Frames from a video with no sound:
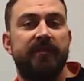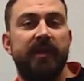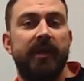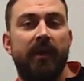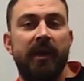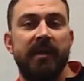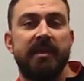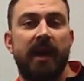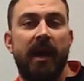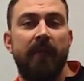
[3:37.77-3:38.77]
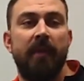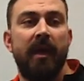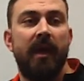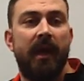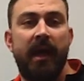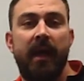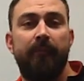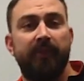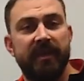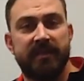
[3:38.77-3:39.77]
this video at any time,
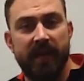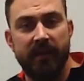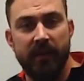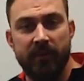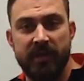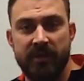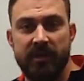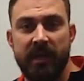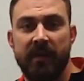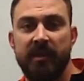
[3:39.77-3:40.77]
and please take notes as you're